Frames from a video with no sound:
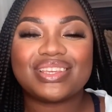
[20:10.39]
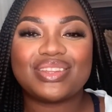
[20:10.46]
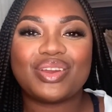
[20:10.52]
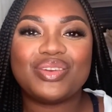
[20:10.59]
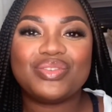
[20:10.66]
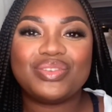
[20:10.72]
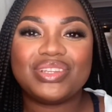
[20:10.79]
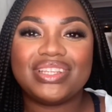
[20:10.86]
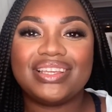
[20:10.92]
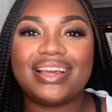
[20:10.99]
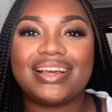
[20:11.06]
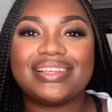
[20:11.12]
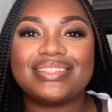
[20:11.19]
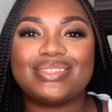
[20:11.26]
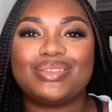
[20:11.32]
and hopefully
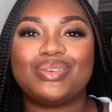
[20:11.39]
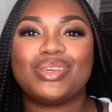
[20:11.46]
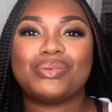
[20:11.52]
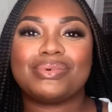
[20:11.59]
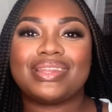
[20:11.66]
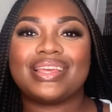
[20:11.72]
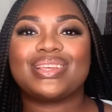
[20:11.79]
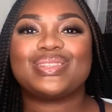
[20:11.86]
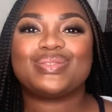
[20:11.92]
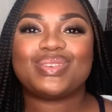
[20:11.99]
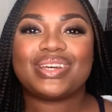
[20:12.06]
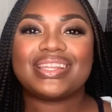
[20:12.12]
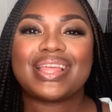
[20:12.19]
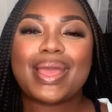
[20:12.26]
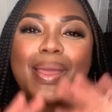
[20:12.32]
I see you in my next
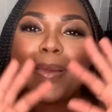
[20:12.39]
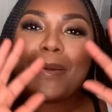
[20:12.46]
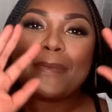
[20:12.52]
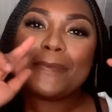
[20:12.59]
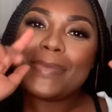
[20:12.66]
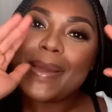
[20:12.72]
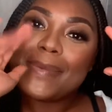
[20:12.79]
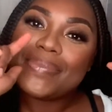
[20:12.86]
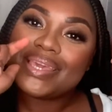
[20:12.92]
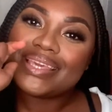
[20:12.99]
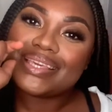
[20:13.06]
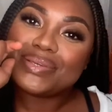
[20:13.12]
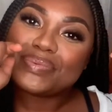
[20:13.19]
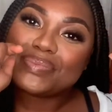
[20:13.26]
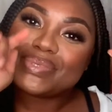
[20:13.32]
one. Bye
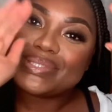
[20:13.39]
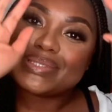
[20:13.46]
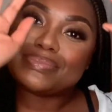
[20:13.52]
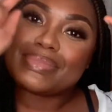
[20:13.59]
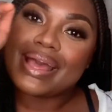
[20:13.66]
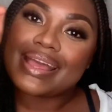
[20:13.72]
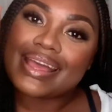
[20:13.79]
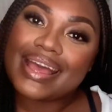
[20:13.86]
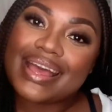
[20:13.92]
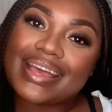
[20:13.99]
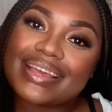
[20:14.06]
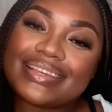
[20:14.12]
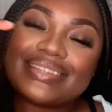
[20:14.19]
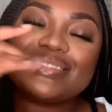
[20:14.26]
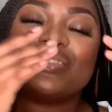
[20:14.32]
peeps. Bye
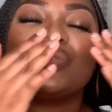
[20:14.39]
guys.